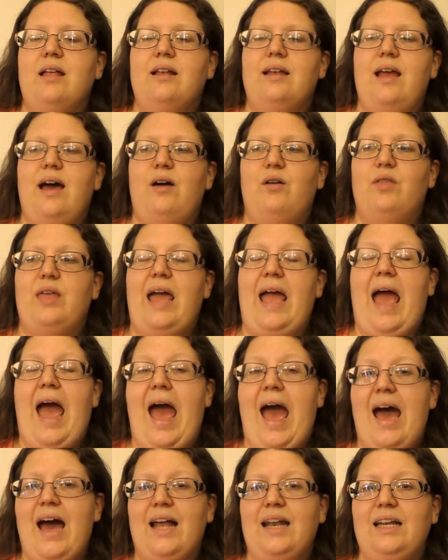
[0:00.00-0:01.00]
Now, they
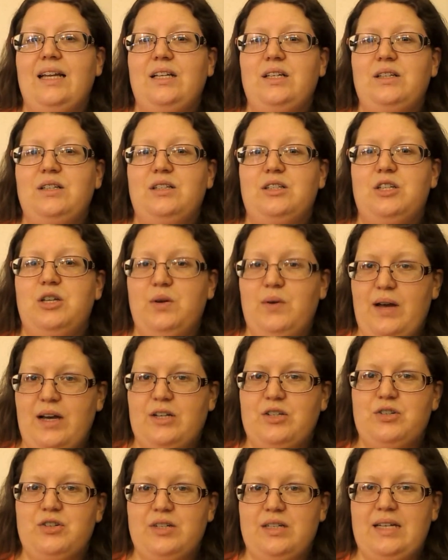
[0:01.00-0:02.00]
added 2
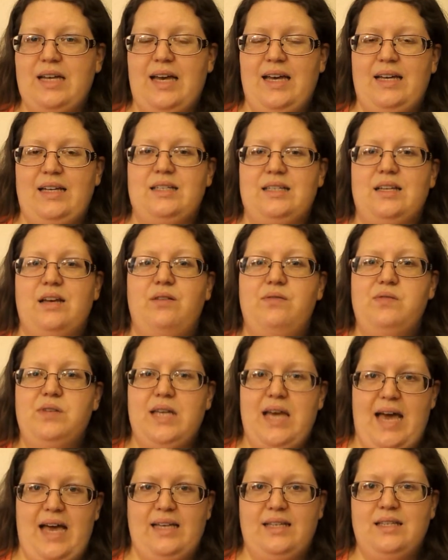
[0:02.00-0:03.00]
extra days of
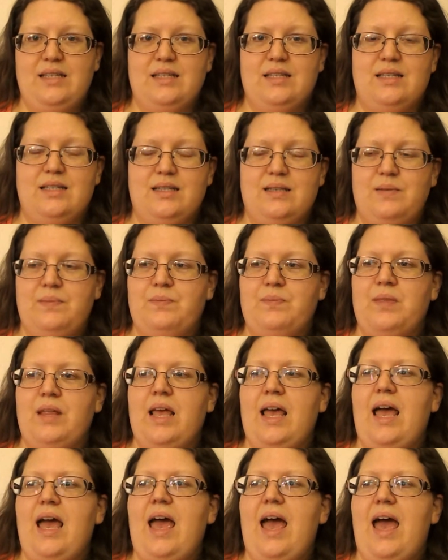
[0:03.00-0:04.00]
tests,
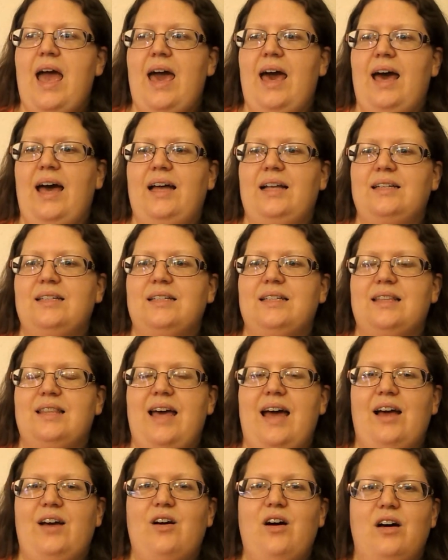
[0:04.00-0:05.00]
and
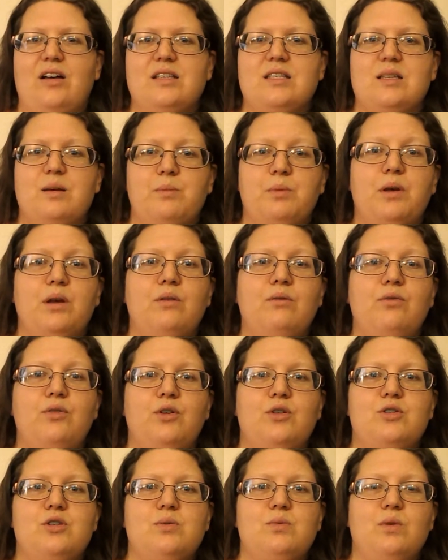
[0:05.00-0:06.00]
that caused some
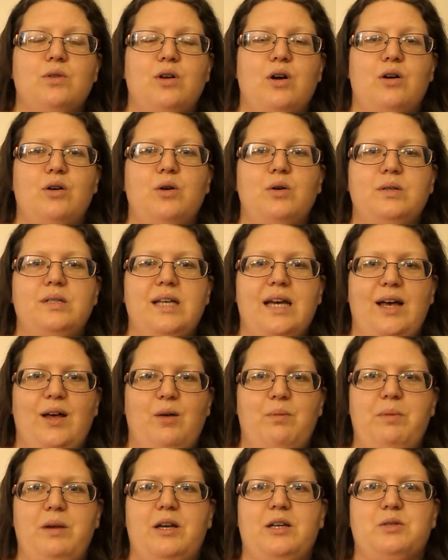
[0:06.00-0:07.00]
confusion with our
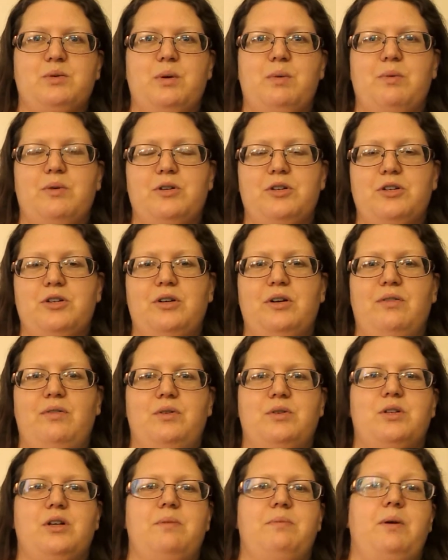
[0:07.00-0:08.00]
hotel because we weren't sure if it
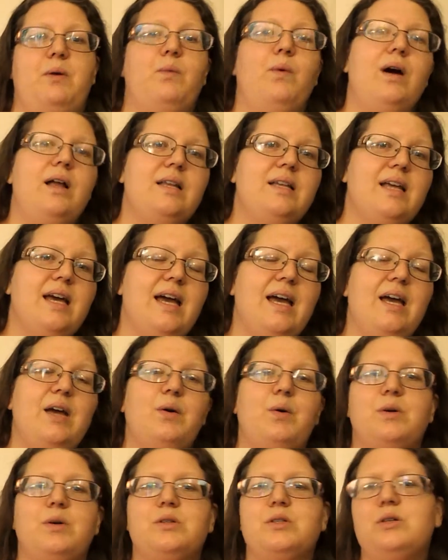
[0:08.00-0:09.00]
was going to be 1 day
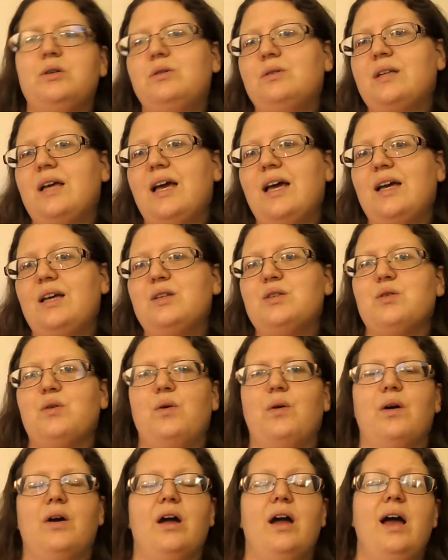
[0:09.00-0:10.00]
or 2 days
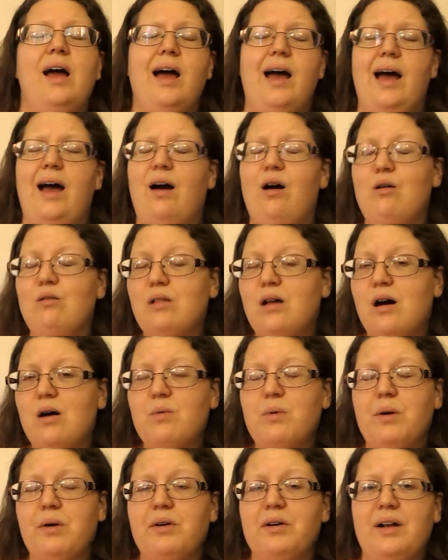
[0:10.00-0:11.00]
or how long
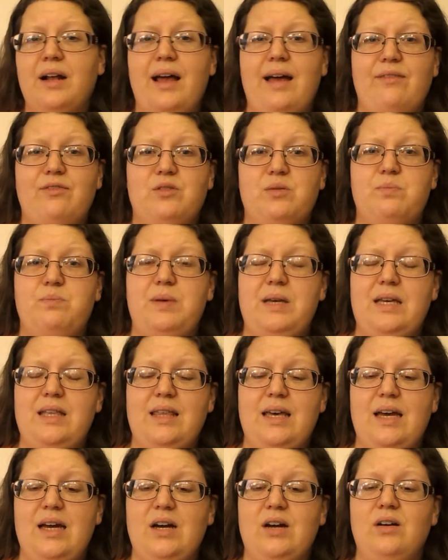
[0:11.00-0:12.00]
we were going to have to be
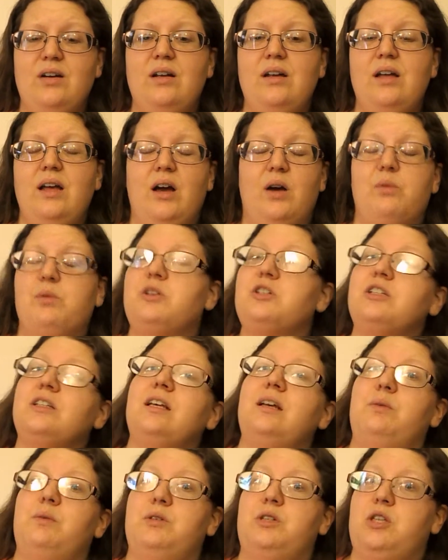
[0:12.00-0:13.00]
there. Originally
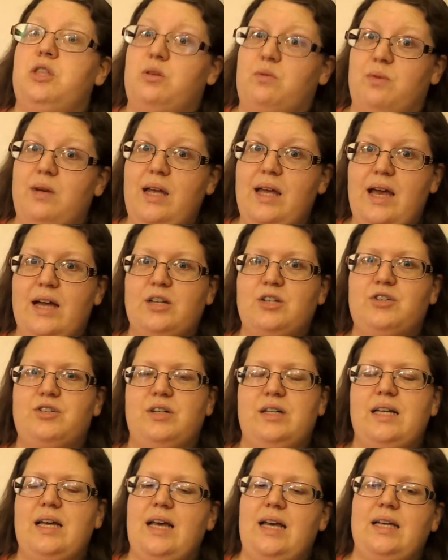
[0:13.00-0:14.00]
it was 3 extra
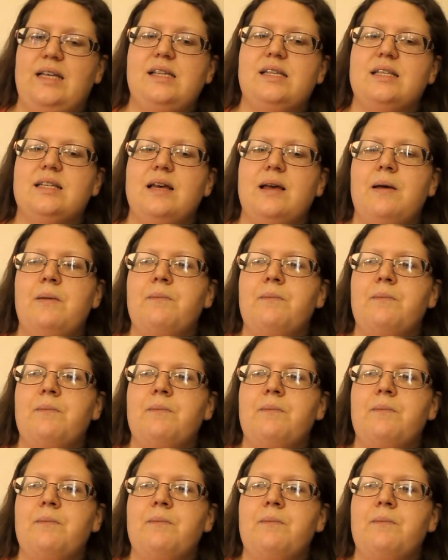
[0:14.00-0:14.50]
days.